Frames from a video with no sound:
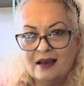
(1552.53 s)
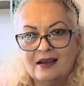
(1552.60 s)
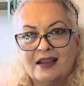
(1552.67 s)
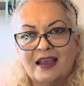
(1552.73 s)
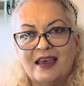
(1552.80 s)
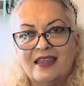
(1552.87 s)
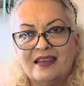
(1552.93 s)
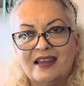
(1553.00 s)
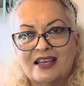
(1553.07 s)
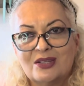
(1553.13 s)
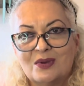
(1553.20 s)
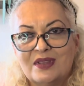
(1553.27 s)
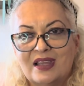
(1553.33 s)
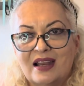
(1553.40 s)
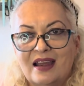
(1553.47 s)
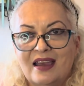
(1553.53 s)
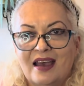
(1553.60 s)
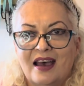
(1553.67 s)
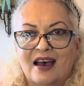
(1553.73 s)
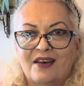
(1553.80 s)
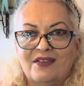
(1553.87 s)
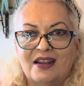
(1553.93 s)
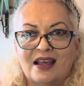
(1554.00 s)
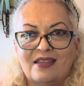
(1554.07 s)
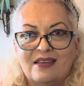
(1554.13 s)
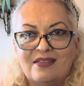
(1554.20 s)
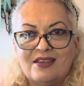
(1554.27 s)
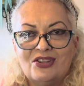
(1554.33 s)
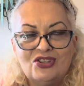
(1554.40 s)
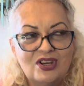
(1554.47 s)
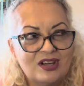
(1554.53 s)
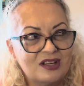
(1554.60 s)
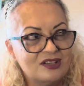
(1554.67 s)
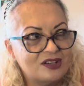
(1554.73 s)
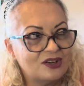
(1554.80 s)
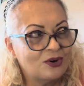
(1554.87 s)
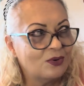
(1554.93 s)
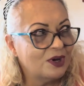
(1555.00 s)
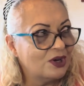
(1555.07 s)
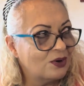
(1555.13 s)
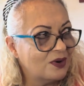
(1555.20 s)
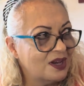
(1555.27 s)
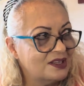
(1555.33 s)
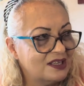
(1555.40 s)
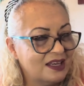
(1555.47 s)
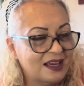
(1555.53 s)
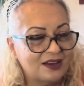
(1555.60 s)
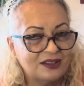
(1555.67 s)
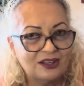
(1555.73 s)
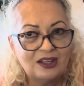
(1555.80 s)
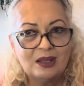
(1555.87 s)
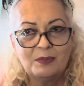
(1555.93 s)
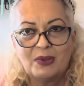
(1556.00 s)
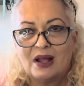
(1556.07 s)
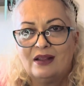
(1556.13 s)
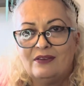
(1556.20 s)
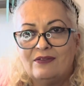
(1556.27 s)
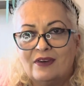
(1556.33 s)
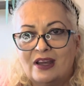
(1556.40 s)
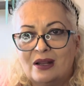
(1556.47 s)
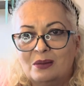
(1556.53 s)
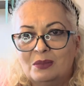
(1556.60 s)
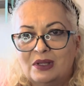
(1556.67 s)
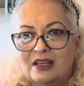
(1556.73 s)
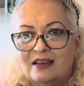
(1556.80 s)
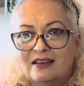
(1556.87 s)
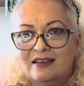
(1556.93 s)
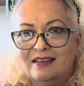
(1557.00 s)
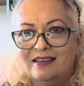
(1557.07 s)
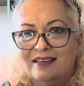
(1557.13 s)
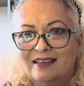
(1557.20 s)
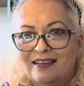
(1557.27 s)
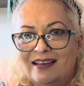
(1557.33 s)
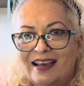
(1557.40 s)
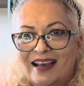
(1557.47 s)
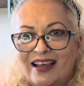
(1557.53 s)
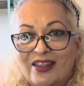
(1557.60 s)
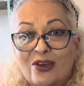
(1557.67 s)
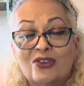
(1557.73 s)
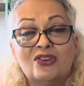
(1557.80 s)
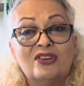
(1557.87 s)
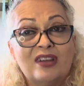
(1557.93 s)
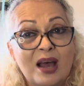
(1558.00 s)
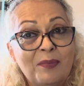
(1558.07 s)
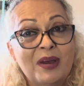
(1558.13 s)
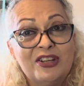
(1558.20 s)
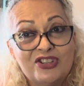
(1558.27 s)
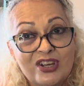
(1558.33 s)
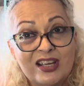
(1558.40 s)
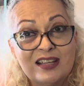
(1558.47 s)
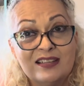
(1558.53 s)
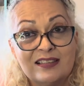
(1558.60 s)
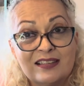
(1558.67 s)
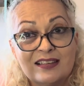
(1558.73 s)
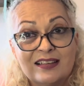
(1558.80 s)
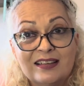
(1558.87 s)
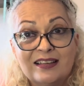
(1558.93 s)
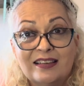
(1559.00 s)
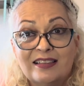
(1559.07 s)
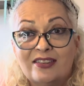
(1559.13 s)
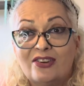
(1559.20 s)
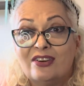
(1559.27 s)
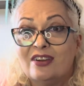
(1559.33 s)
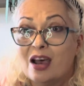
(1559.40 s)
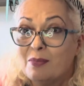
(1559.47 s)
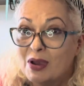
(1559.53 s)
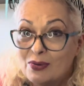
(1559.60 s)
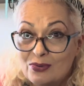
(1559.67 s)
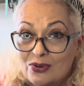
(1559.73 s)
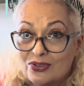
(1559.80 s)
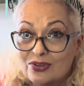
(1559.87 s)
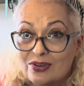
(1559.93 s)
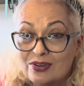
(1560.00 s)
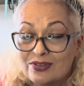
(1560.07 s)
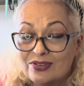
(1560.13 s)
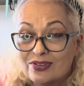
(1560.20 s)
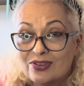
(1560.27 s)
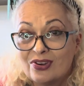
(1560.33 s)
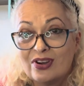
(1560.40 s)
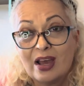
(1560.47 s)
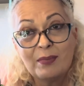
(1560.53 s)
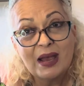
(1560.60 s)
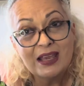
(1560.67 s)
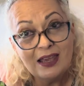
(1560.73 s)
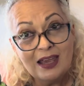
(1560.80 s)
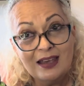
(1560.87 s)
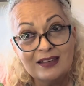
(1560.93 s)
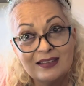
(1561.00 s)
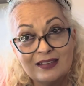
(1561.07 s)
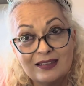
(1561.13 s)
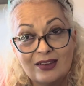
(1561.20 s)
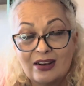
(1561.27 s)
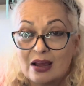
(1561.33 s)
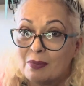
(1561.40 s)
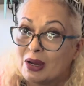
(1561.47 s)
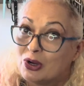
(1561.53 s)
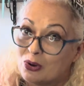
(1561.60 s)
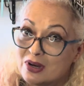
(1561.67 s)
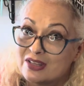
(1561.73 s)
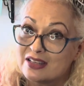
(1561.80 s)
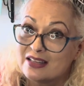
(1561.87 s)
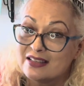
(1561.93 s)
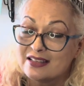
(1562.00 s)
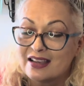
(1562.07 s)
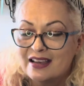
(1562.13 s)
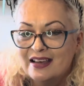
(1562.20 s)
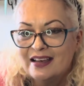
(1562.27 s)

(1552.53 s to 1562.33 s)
Okay, the next one that I have, and I think the chickens are going crazy out there. They probably fed them. These are not my chickens. They're not my roosters. They're not my geese. They're not my horses.